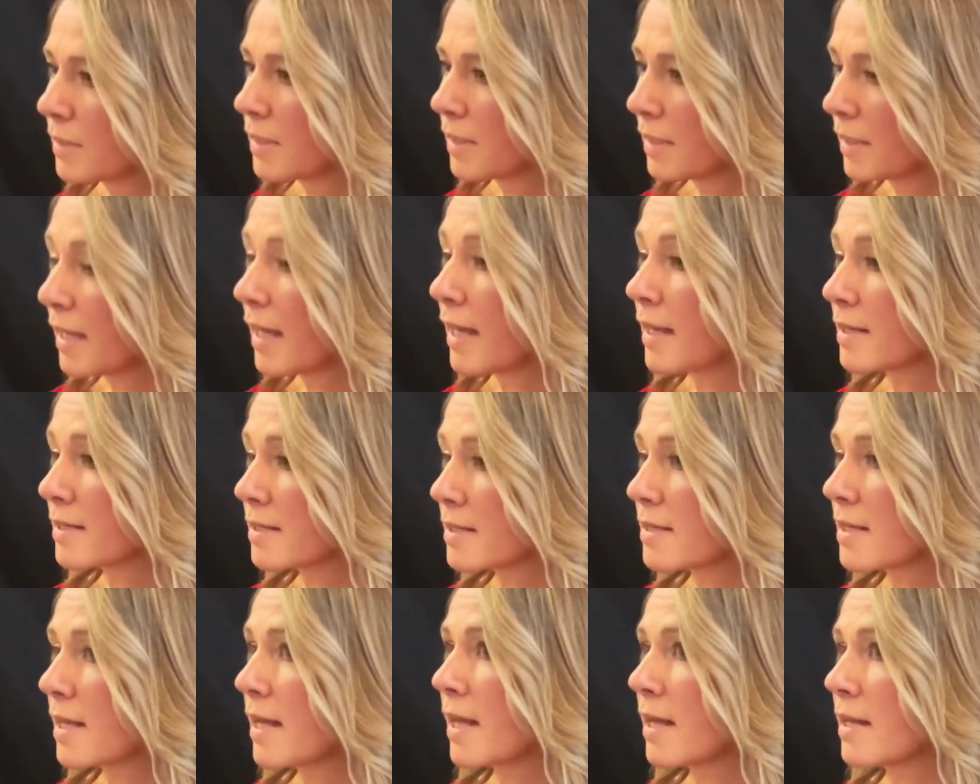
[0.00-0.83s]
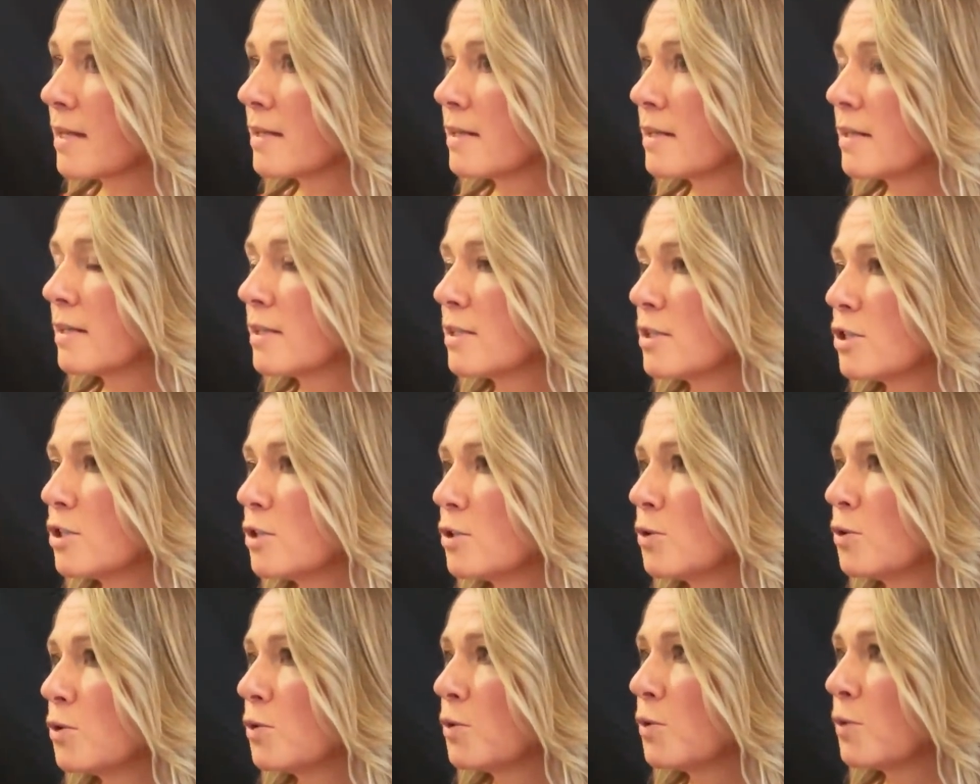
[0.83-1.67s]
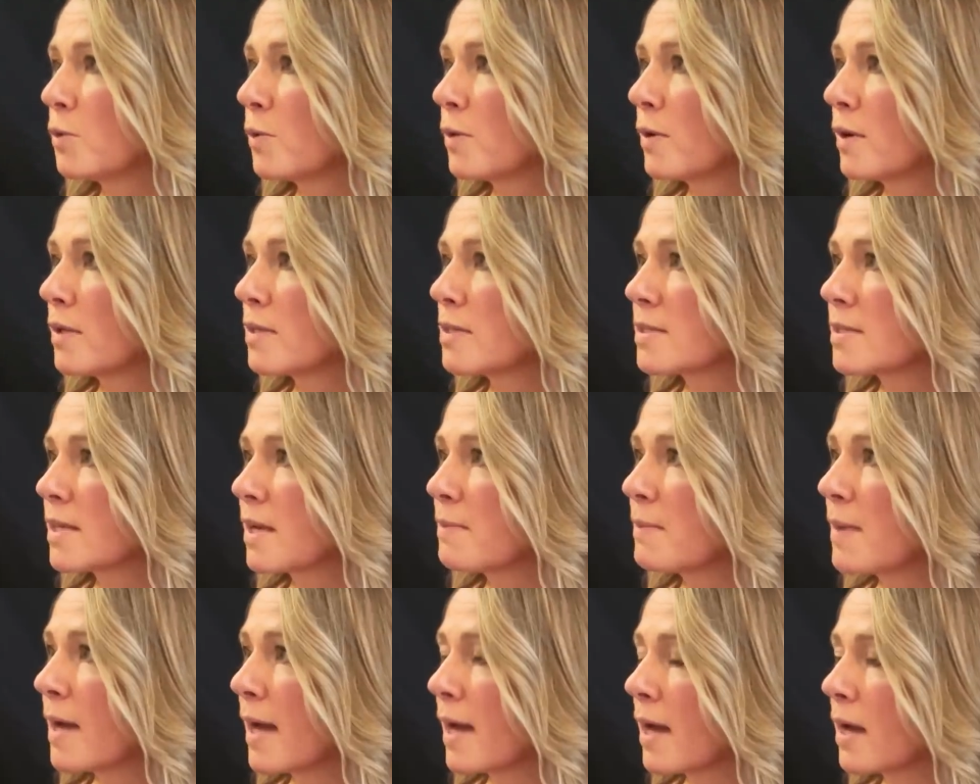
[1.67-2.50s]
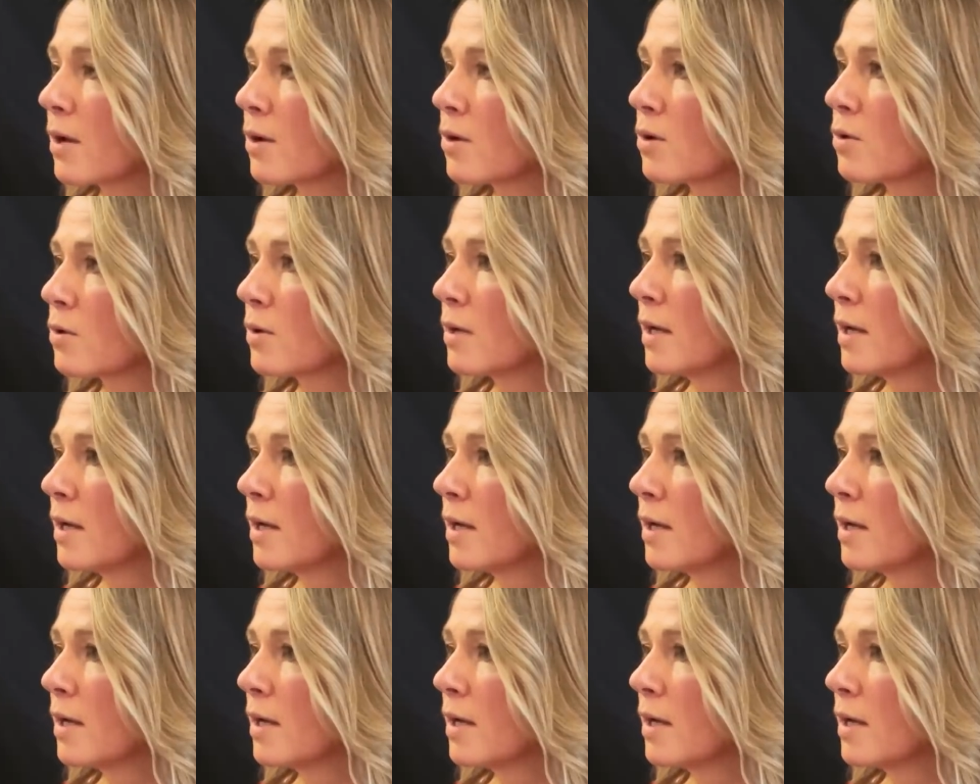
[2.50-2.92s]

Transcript: yes and to somehow